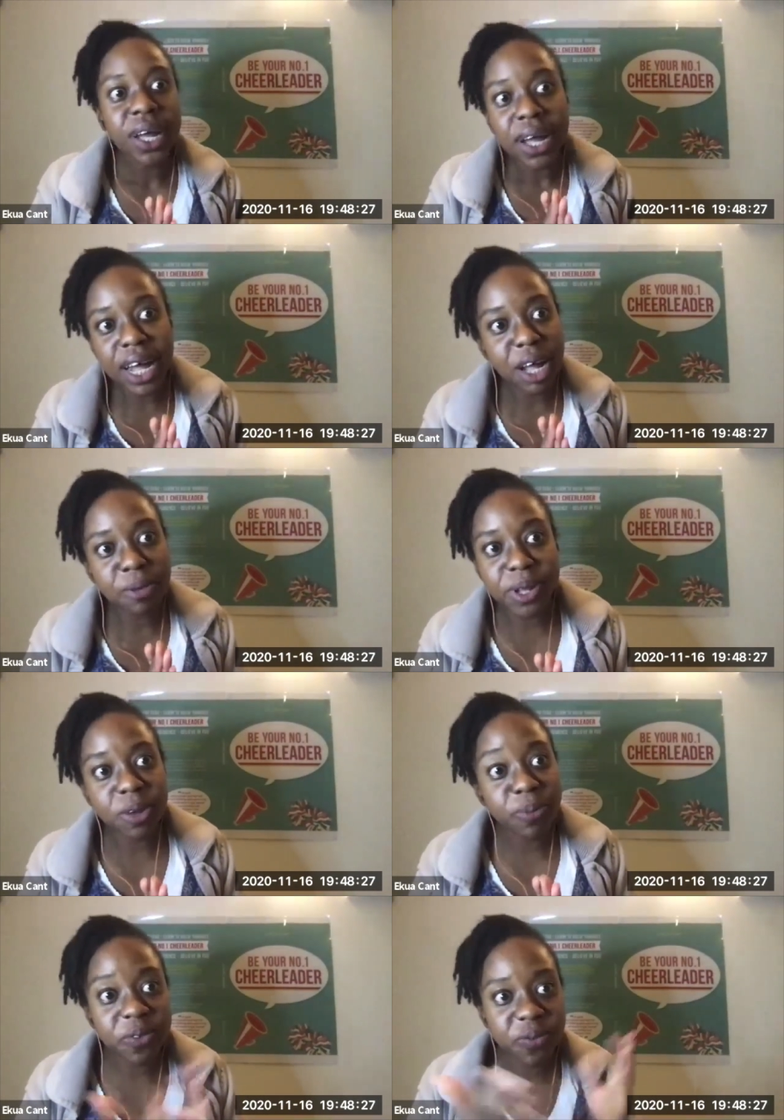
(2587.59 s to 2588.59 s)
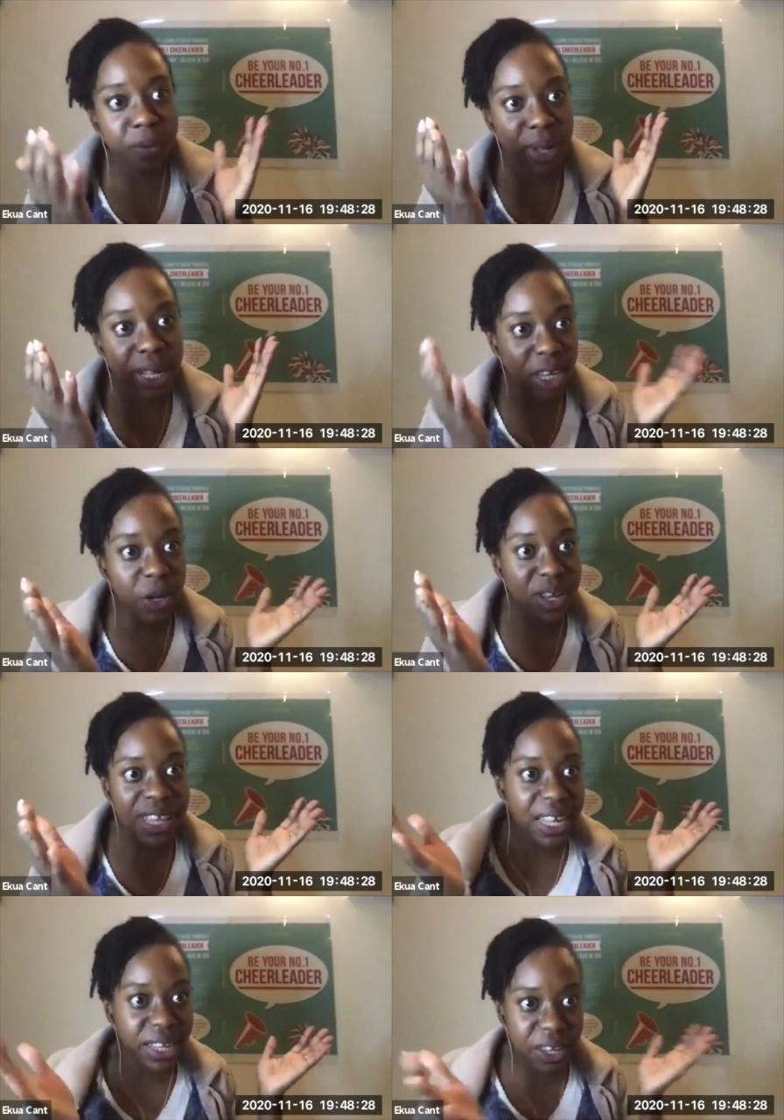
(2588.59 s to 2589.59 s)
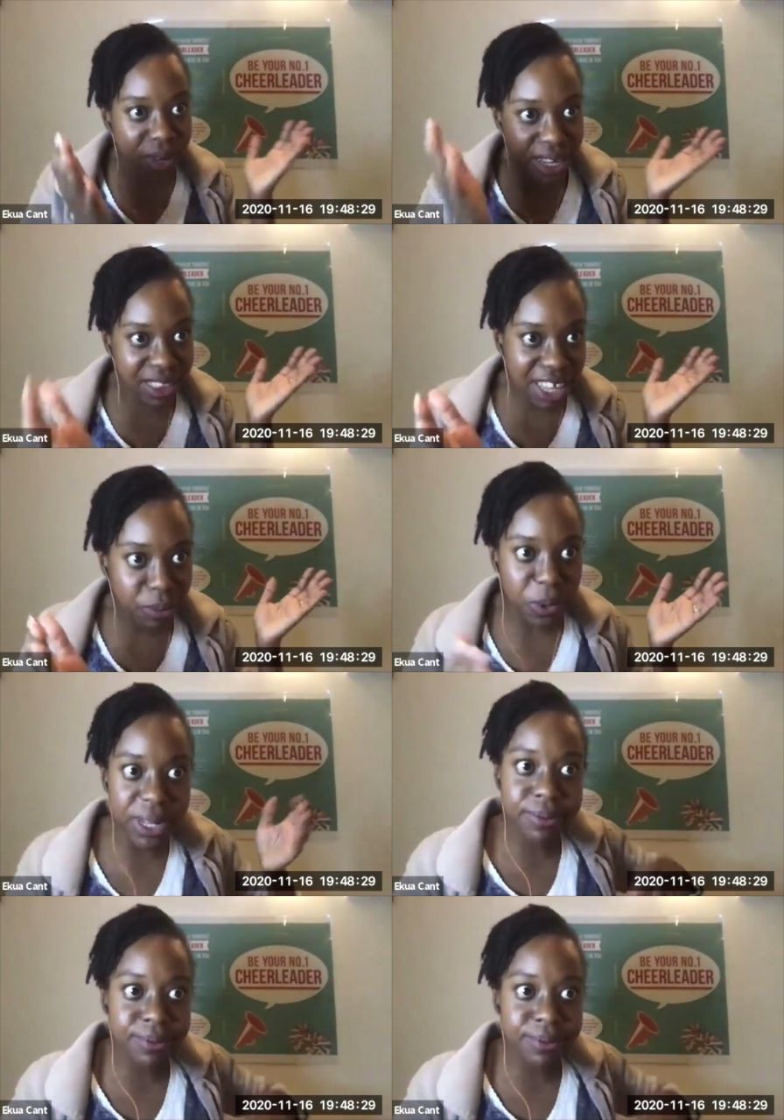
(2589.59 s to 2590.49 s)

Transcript: um, you know, both from the US and the UK standpoint?